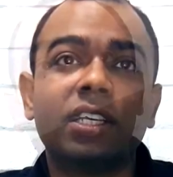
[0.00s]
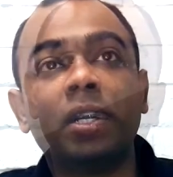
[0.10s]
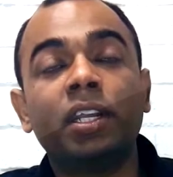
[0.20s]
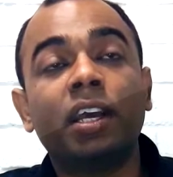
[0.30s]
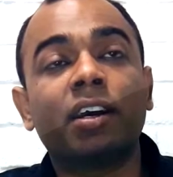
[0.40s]
but
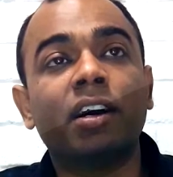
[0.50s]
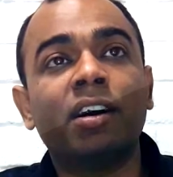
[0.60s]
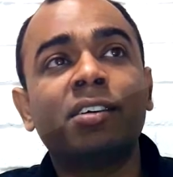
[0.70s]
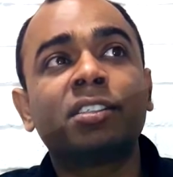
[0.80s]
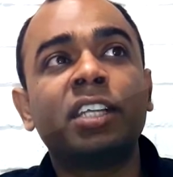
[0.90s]
yeah,
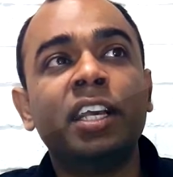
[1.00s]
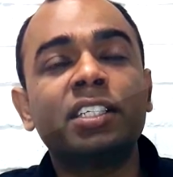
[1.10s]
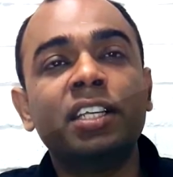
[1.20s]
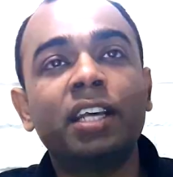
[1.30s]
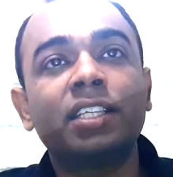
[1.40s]
uh,
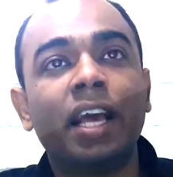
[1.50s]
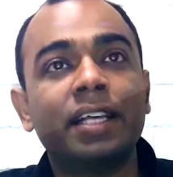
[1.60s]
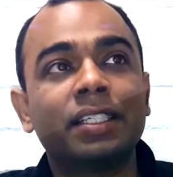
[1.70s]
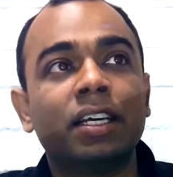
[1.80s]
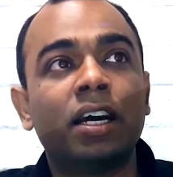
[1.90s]
ESDS
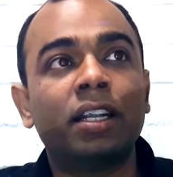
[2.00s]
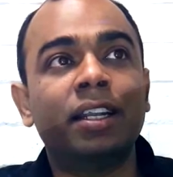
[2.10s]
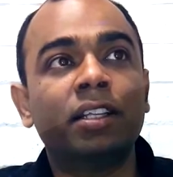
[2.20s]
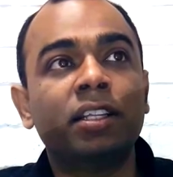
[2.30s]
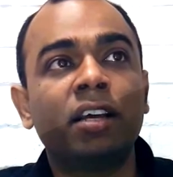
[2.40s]
has uh,
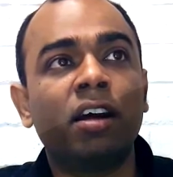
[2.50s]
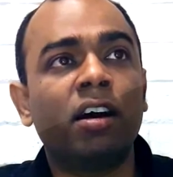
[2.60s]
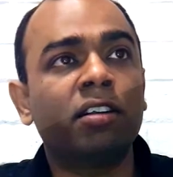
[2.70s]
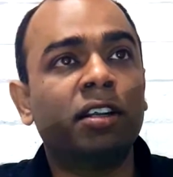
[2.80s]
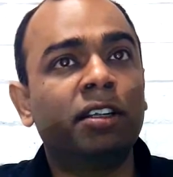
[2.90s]
done their
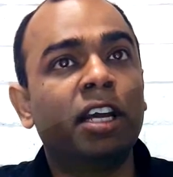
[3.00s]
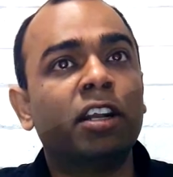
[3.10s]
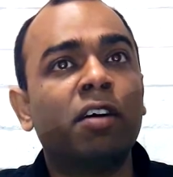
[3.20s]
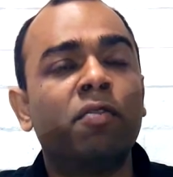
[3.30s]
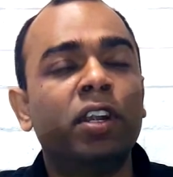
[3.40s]
done
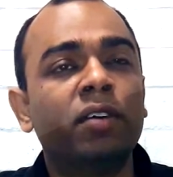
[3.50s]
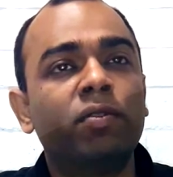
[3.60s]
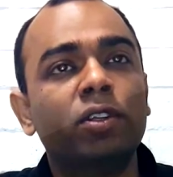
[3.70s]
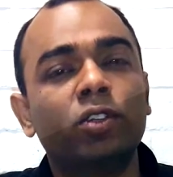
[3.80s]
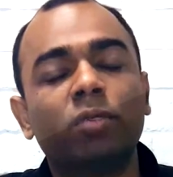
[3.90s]
a
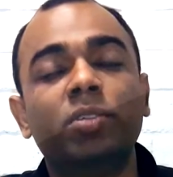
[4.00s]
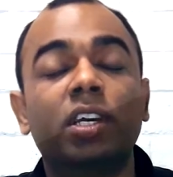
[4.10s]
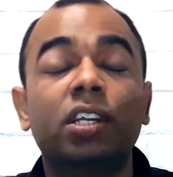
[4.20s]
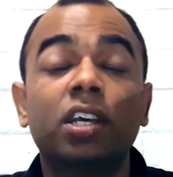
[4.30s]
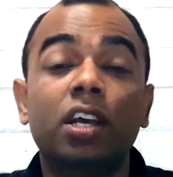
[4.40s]
wonderful job
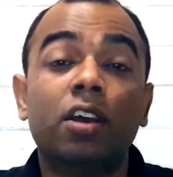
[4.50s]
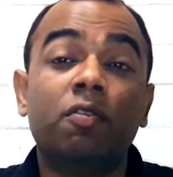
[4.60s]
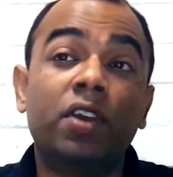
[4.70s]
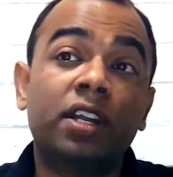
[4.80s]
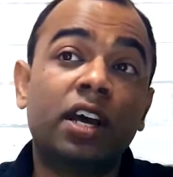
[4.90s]
there,
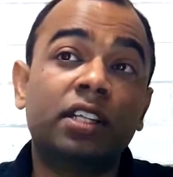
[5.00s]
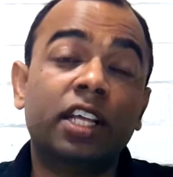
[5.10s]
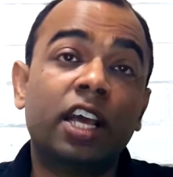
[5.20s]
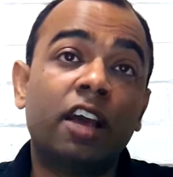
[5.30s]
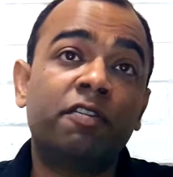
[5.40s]
where uh, they
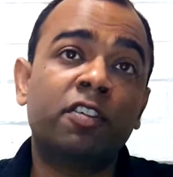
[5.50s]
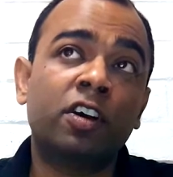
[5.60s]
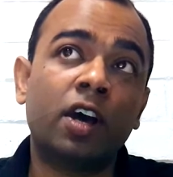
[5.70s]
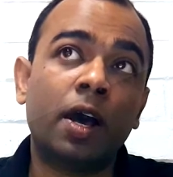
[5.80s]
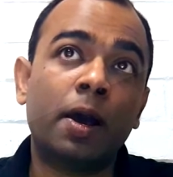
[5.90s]
have
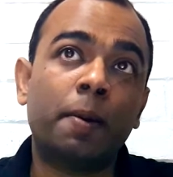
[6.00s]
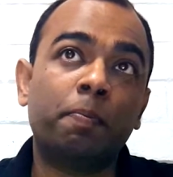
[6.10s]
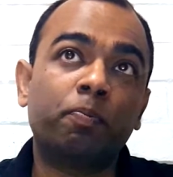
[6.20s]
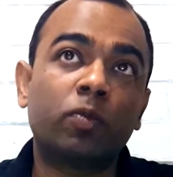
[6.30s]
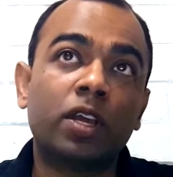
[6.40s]
uh,
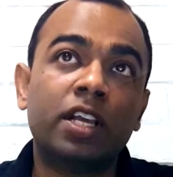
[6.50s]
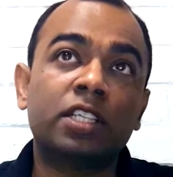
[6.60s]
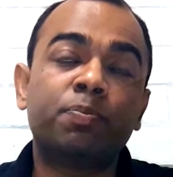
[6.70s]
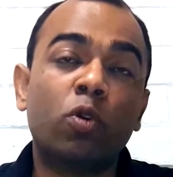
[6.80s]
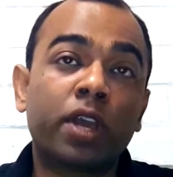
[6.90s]

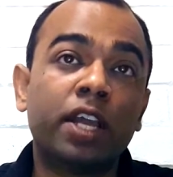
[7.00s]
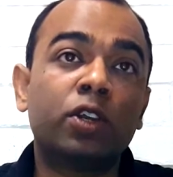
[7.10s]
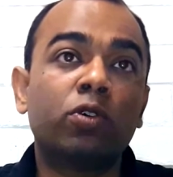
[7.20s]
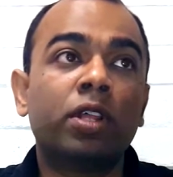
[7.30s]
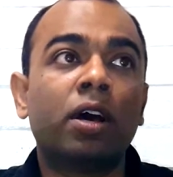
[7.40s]
spoken
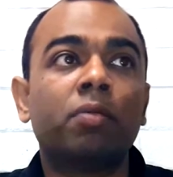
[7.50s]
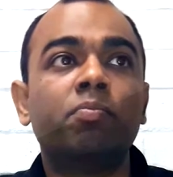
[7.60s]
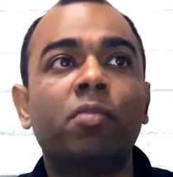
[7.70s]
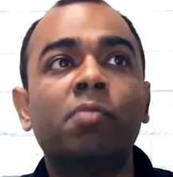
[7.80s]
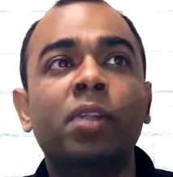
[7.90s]
to the
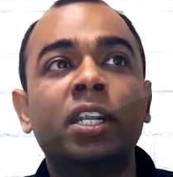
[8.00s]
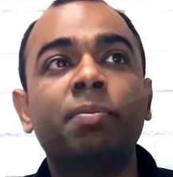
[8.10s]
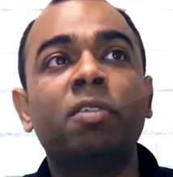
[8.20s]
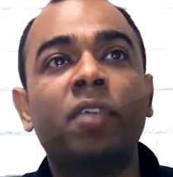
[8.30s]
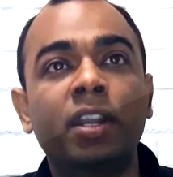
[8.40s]

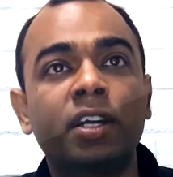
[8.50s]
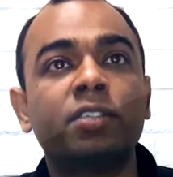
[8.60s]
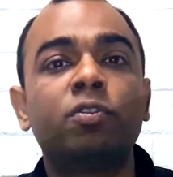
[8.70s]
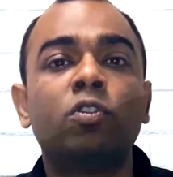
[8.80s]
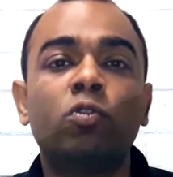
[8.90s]
multiple vendors
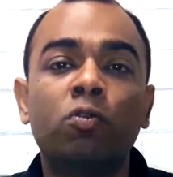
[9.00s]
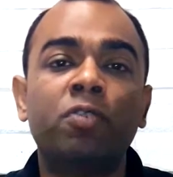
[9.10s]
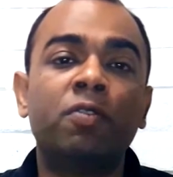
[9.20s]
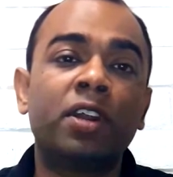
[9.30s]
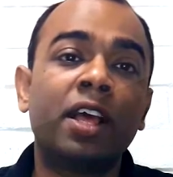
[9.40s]
to whom we
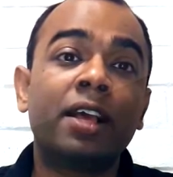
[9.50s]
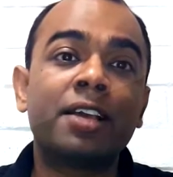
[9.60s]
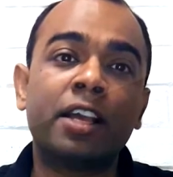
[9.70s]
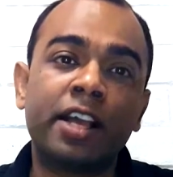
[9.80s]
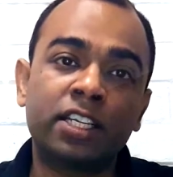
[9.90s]
were
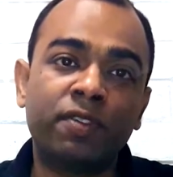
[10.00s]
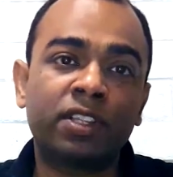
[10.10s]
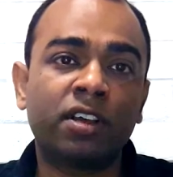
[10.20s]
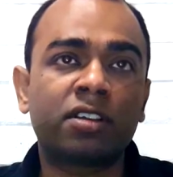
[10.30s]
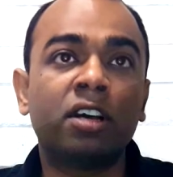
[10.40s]
engaged
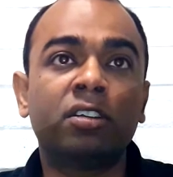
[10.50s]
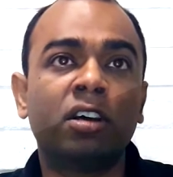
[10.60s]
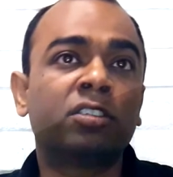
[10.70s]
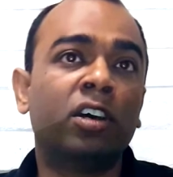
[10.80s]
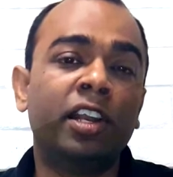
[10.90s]
with
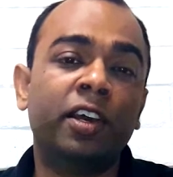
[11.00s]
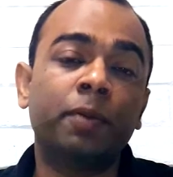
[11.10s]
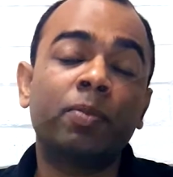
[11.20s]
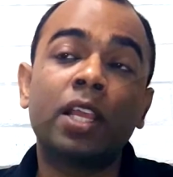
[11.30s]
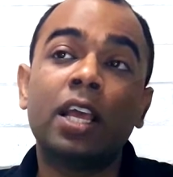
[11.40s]

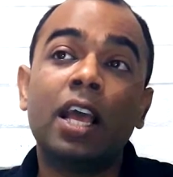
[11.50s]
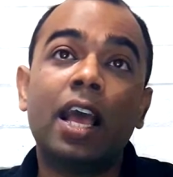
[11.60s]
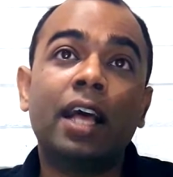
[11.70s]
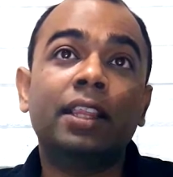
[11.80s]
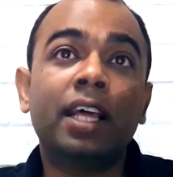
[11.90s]
earlier,
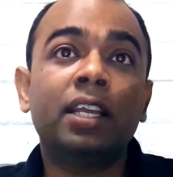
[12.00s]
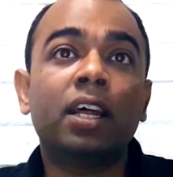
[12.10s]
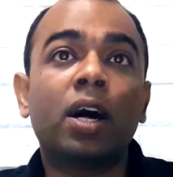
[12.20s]
and then